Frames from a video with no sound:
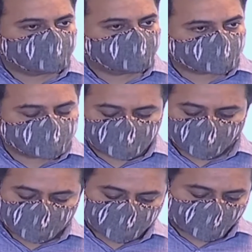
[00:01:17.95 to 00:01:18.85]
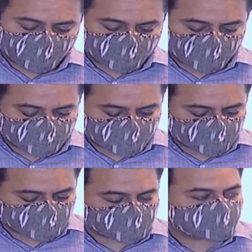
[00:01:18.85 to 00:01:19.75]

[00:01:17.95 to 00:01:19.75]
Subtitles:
Thank you, Jayesh, for all your efforts.